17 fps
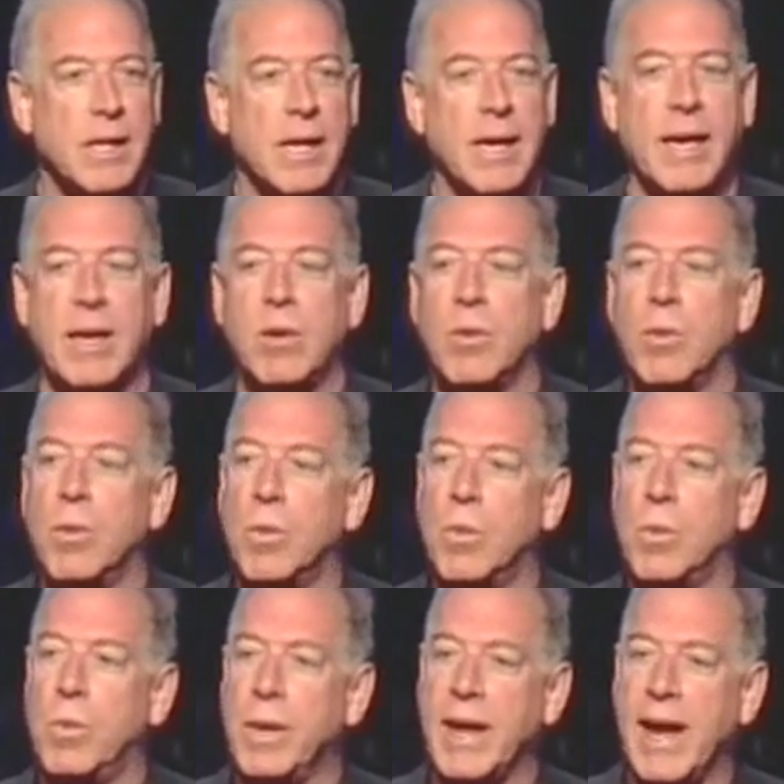and
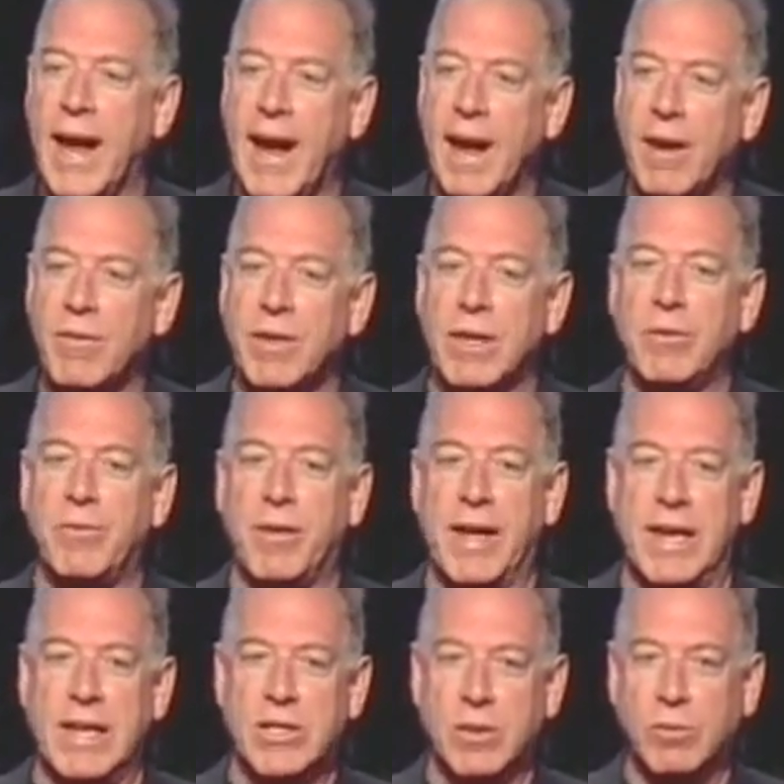we have the
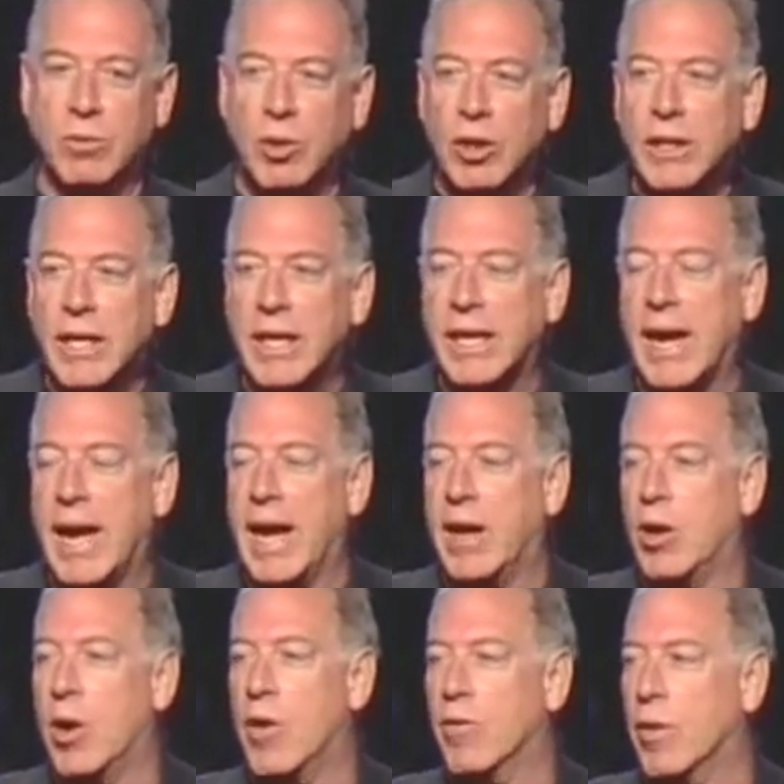advantage of looking
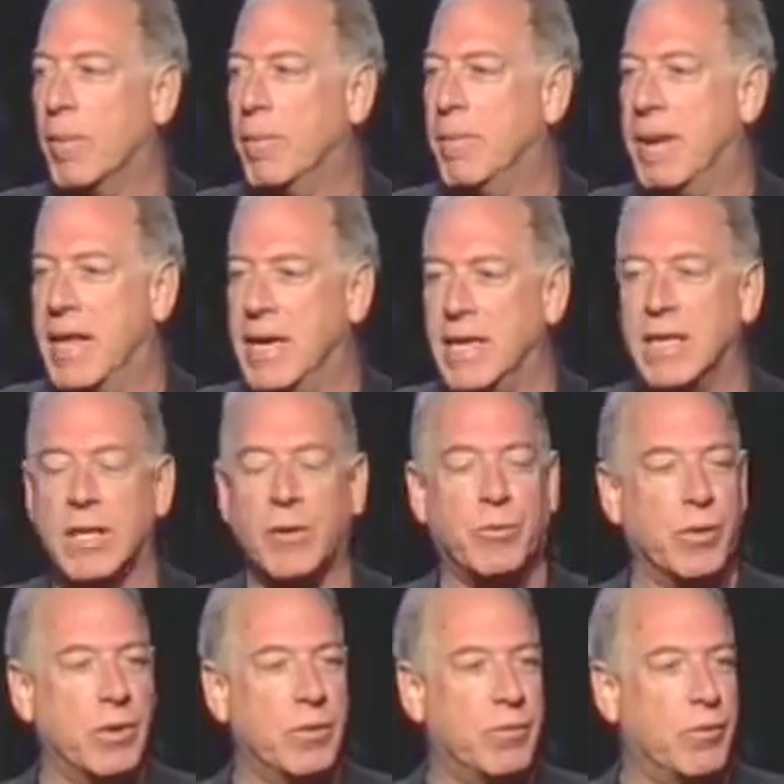out over many
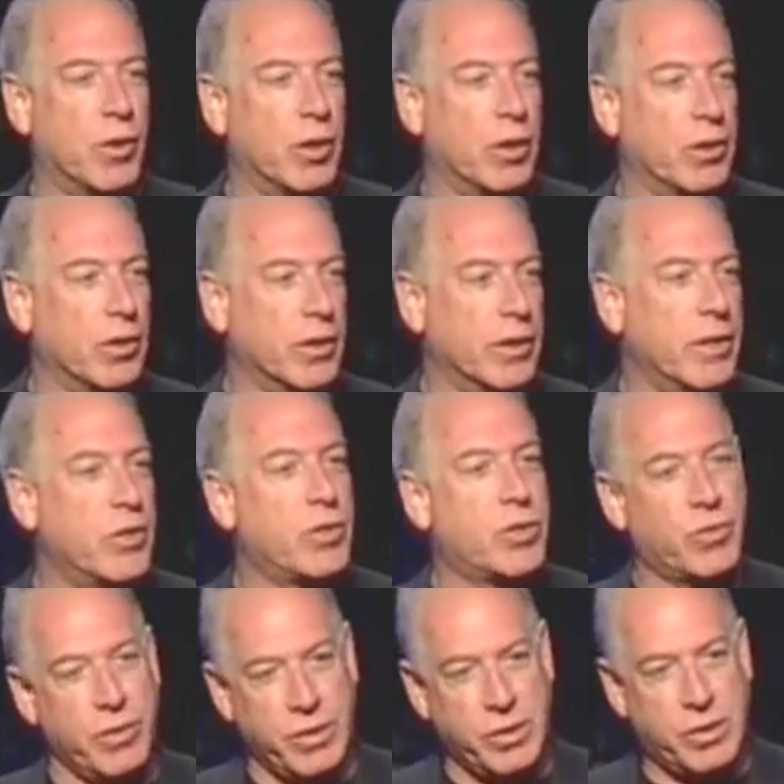different vertical
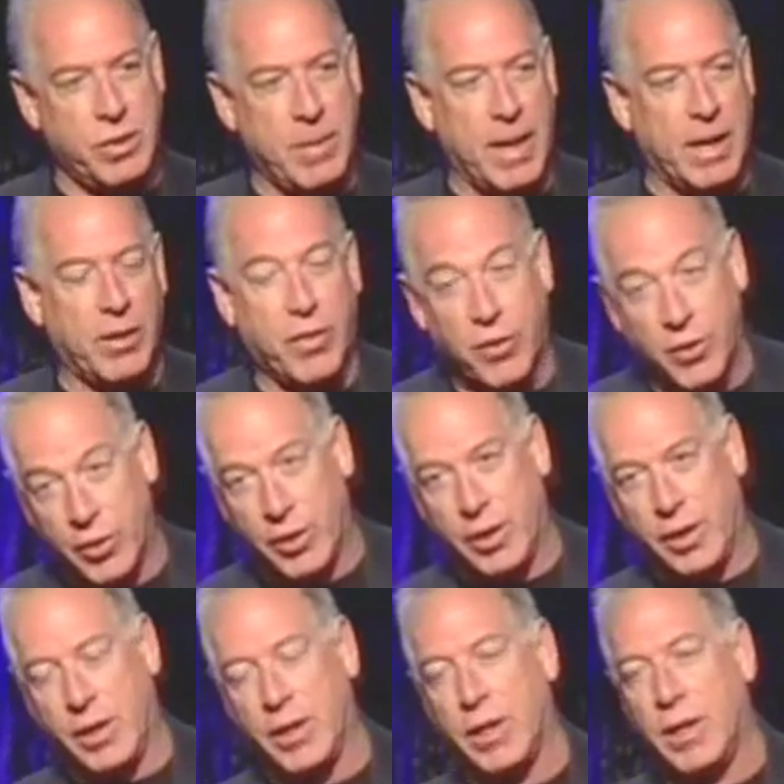industries, about
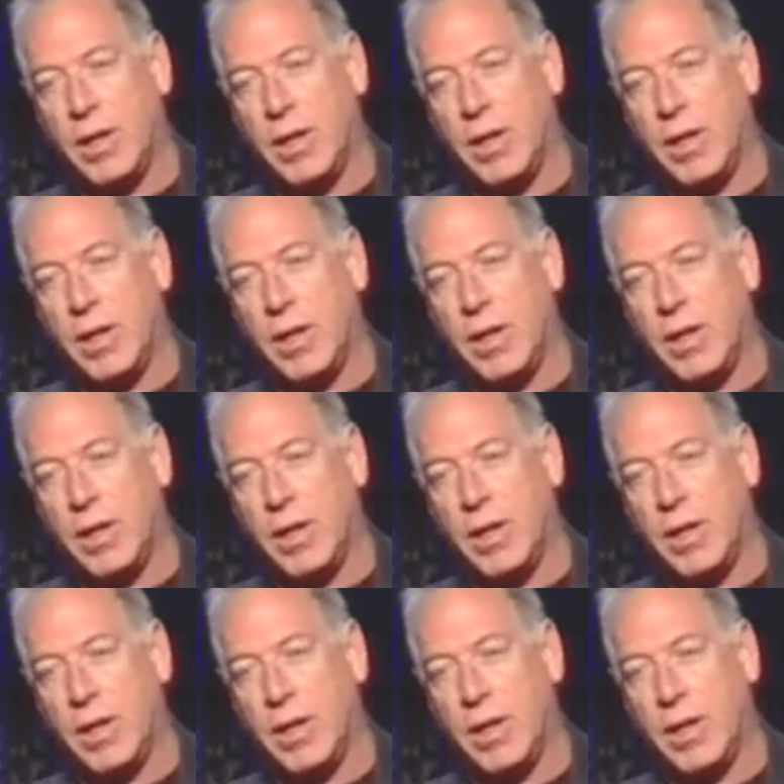30.